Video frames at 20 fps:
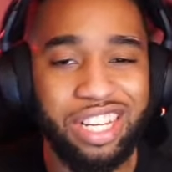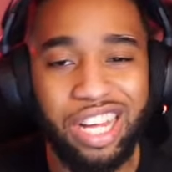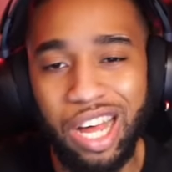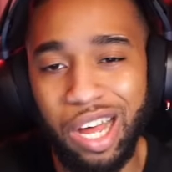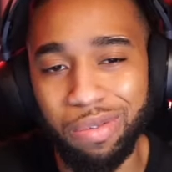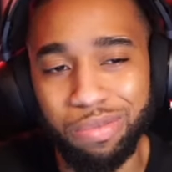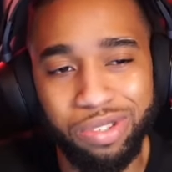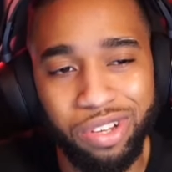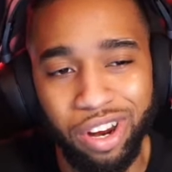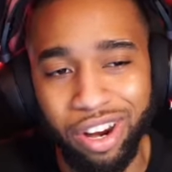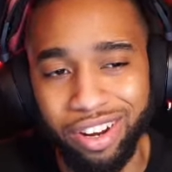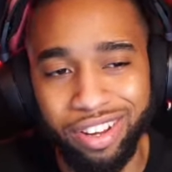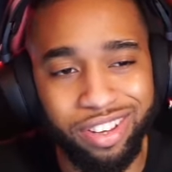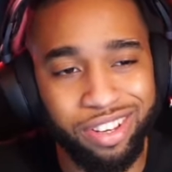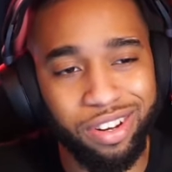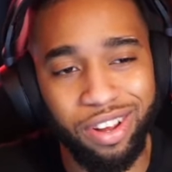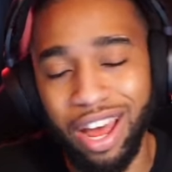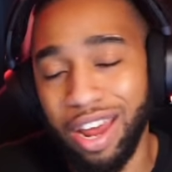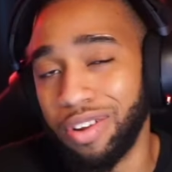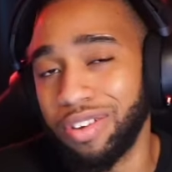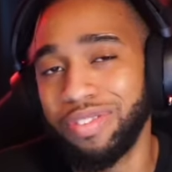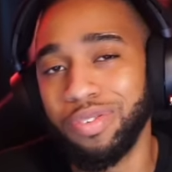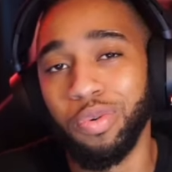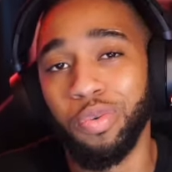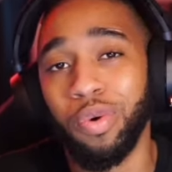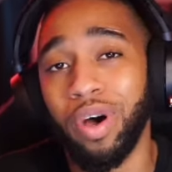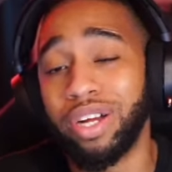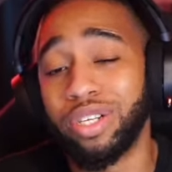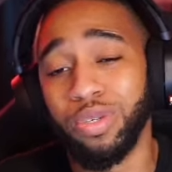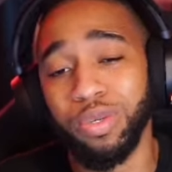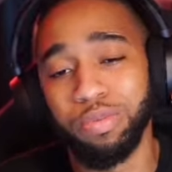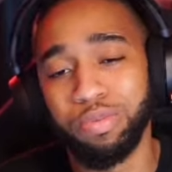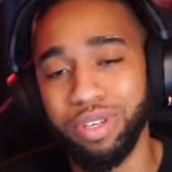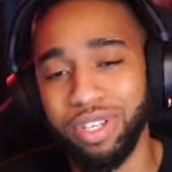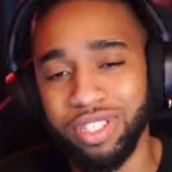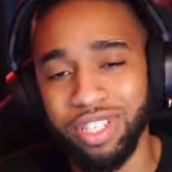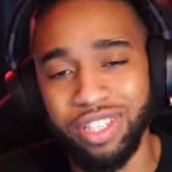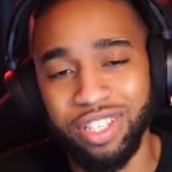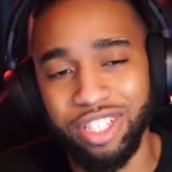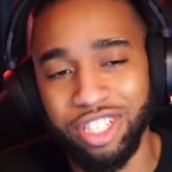I'm sorry, you know, I don't even watch One
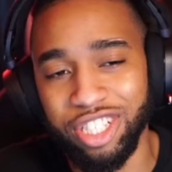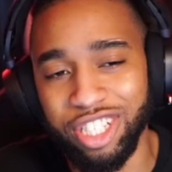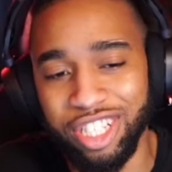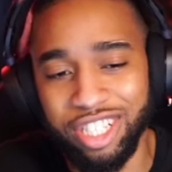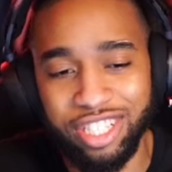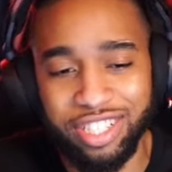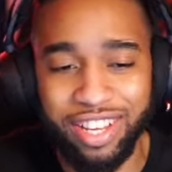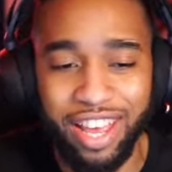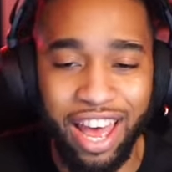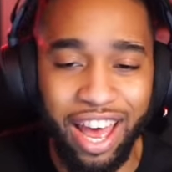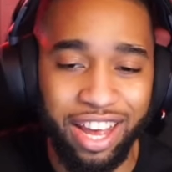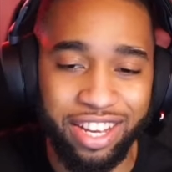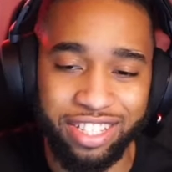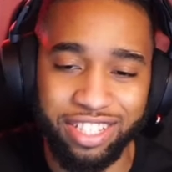Piece and this shit is just gas.